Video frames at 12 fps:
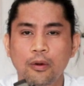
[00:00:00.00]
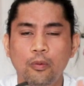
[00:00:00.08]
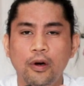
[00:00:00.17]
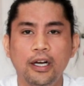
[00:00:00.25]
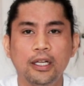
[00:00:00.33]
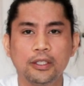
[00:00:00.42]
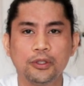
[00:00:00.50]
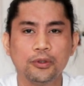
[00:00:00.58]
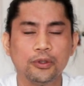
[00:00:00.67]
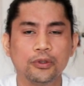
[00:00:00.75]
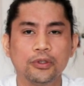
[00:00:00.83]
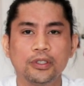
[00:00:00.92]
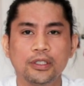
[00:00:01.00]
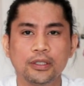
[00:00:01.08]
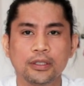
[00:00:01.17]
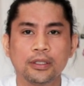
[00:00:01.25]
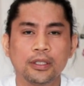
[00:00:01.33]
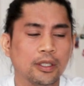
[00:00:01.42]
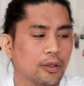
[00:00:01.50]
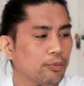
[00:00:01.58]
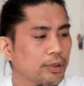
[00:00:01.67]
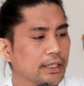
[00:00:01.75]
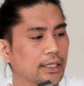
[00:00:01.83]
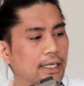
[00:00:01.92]
while you're using
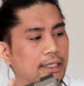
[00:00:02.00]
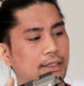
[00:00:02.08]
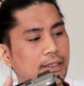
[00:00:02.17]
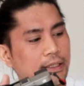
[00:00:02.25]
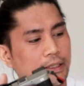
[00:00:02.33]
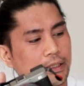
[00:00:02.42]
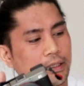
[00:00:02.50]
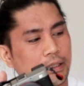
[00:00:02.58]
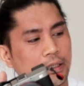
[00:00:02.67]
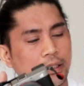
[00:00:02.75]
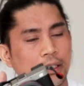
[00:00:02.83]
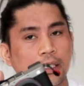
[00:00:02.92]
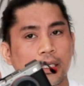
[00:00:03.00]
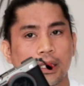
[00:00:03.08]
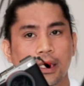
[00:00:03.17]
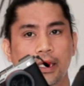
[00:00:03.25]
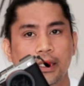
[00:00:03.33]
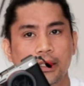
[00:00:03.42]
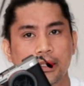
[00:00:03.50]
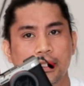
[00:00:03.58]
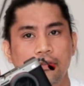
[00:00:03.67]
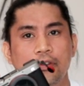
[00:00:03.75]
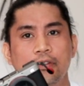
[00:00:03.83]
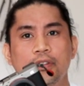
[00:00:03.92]
big lenses like
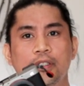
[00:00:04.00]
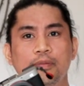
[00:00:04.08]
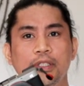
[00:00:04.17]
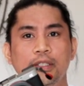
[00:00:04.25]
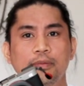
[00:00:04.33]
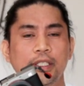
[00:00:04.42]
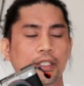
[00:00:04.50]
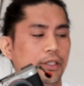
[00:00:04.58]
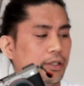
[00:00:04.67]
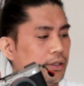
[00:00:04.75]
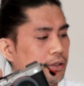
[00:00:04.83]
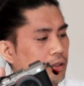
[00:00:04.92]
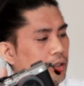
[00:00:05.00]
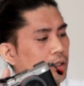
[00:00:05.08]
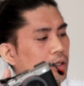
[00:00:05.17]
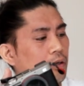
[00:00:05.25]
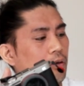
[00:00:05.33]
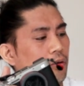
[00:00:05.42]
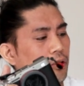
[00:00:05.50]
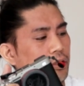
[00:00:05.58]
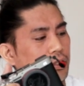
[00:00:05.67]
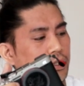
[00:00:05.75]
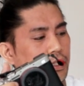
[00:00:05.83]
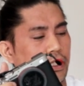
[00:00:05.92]
the fifty millimeter
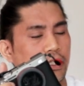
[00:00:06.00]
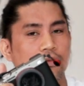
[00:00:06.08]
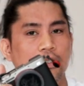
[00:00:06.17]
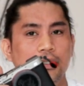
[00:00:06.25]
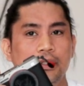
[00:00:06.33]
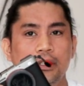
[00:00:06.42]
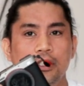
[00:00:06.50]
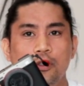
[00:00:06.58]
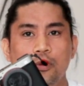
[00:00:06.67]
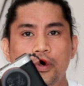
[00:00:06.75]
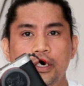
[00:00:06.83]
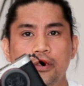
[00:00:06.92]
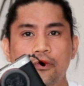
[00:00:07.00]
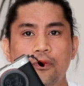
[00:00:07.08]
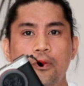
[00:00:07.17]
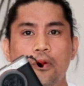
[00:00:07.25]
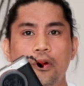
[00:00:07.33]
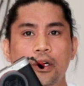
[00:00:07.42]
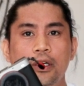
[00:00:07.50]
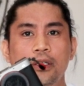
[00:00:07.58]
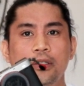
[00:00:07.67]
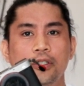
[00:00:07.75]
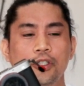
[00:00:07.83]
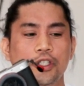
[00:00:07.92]
or even the twenty-four
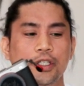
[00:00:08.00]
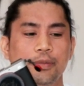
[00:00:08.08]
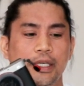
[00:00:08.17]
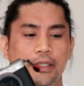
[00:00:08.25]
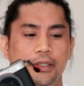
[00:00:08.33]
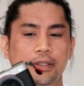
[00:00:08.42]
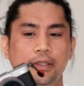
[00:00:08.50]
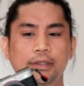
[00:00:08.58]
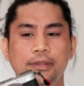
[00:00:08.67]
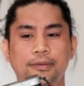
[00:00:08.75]
G Master.